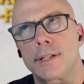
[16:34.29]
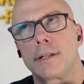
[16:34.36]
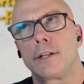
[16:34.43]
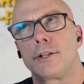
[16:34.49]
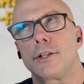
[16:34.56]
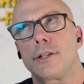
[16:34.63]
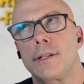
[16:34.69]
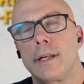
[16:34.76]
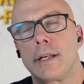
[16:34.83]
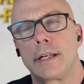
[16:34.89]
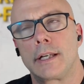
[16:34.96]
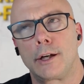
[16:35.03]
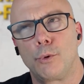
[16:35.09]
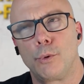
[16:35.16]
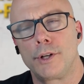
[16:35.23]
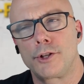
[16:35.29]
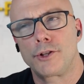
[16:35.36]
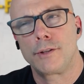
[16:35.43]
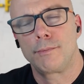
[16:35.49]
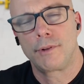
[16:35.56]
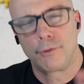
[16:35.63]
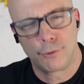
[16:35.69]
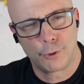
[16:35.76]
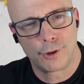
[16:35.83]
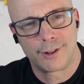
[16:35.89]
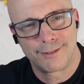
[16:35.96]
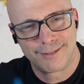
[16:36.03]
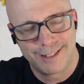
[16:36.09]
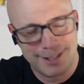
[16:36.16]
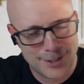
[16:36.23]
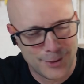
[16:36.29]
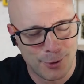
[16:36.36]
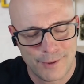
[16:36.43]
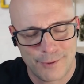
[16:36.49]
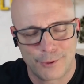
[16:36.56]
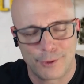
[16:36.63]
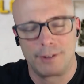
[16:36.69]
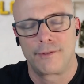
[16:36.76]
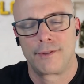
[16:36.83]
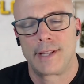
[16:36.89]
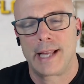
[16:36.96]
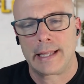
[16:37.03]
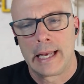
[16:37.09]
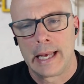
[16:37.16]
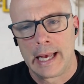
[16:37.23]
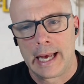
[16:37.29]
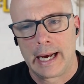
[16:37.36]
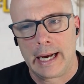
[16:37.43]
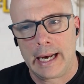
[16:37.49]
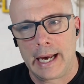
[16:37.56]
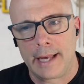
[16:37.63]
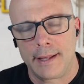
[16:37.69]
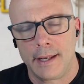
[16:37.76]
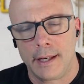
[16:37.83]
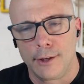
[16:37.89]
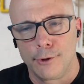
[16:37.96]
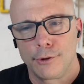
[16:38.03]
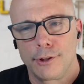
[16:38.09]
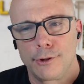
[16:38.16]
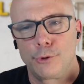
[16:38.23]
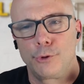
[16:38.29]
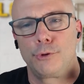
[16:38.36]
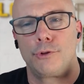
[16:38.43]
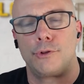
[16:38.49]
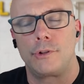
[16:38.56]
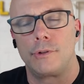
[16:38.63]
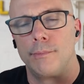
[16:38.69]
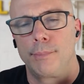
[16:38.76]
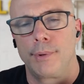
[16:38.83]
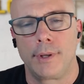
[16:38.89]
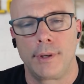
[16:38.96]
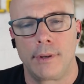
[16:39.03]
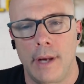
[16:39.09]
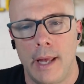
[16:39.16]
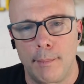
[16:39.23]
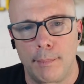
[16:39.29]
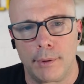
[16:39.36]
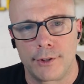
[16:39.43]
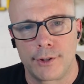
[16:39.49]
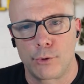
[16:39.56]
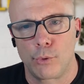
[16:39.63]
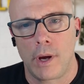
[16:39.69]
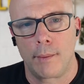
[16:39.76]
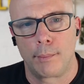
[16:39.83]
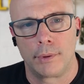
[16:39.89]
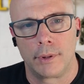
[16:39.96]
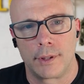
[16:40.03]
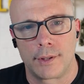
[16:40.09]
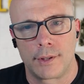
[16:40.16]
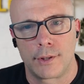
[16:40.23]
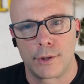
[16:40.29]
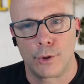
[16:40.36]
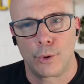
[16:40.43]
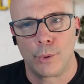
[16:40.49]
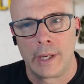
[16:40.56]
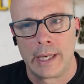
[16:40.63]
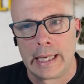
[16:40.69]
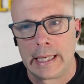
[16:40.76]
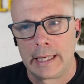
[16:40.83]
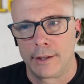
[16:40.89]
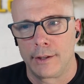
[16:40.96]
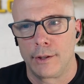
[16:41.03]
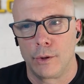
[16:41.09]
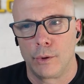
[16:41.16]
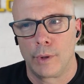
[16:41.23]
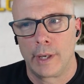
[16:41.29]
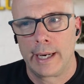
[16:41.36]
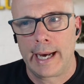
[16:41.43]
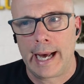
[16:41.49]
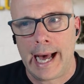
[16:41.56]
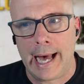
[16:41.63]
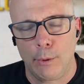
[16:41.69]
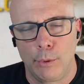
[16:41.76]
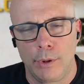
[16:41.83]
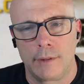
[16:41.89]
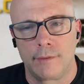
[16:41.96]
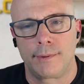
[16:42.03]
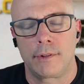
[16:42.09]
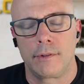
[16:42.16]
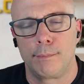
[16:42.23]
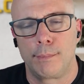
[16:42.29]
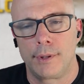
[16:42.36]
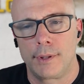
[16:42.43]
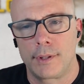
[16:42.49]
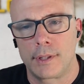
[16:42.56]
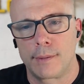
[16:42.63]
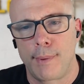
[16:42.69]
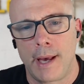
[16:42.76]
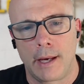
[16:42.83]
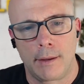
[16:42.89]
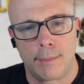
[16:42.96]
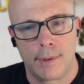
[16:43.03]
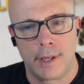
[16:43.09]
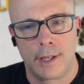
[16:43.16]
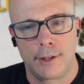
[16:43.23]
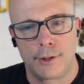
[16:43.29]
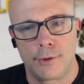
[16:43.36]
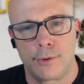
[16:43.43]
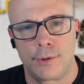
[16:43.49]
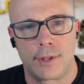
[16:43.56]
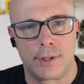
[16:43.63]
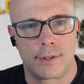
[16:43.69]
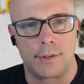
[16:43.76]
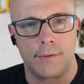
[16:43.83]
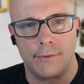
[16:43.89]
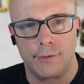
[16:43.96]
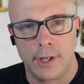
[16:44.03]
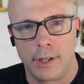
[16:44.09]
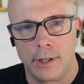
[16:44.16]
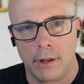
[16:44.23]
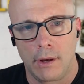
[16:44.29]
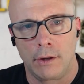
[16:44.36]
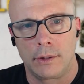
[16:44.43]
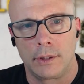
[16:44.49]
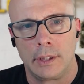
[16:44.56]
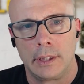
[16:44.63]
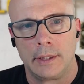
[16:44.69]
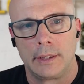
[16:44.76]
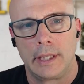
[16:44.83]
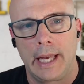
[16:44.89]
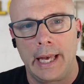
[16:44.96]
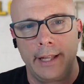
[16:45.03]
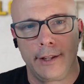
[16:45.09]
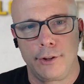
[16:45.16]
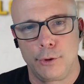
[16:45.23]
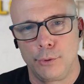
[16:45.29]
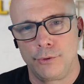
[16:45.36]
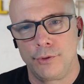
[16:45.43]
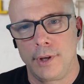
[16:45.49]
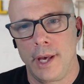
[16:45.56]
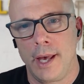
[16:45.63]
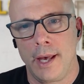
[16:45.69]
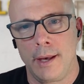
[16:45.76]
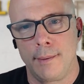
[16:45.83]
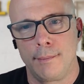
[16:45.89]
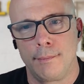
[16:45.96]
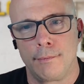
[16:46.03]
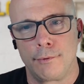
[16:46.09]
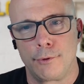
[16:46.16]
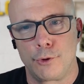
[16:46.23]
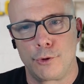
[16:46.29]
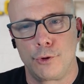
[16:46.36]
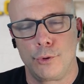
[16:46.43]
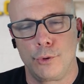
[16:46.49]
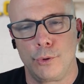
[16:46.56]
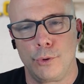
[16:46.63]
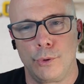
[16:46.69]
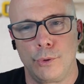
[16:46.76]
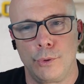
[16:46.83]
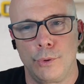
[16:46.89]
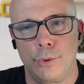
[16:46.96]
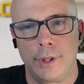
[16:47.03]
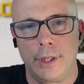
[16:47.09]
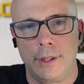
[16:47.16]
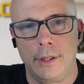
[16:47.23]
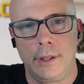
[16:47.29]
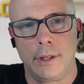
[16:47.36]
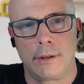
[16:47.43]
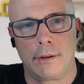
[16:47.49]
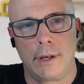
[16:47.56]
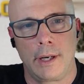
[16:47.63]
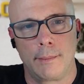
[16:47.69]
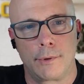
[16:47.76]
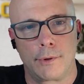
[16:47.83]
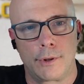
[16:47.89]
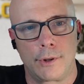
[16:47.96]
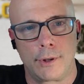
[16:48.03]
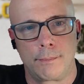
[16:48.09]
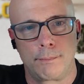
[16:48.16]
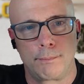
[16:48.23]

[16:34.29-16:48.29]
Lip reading: just a question before. Sorry for that. I think in order to compare apples to apples, so I would have compared Specman to SystemVerilog and UVM to ERM, or